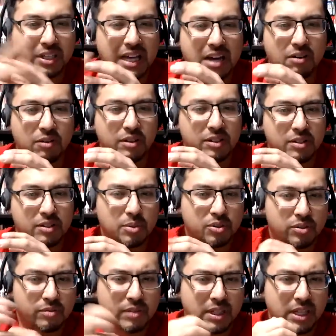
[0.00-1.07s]
how it's
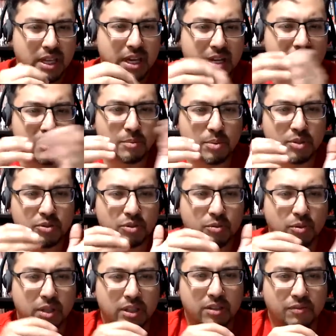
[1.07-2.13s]
supposed to really end as opposed to
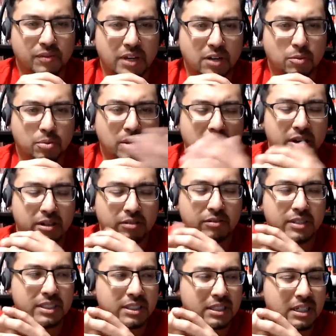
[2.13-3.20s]
what the final product
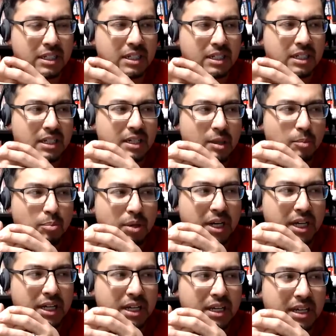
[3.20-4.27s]
was.
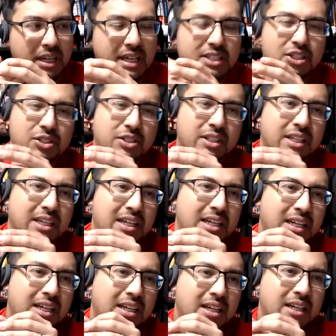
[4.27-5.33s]
But it's just,
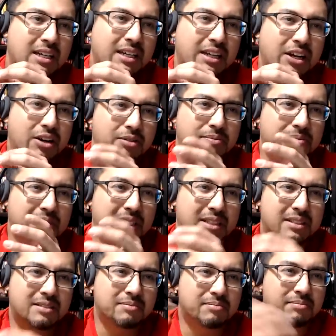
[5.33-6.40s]
you know,
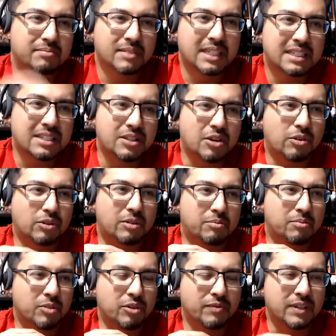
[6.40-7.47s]
it's a it's a
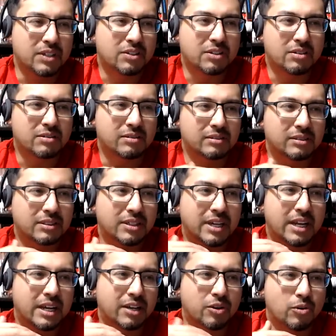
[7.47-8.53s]
Nolan movie, so you
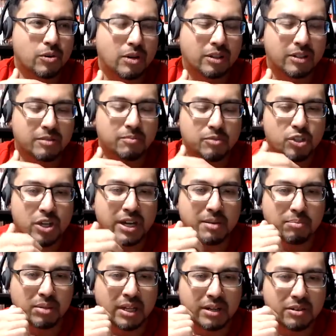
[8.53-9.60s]
got to ignore all the
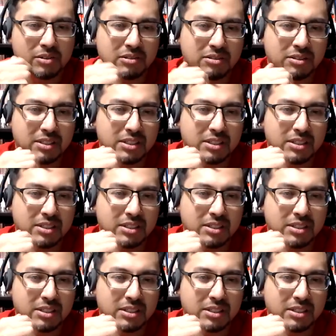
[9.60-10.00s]
giant plot holes and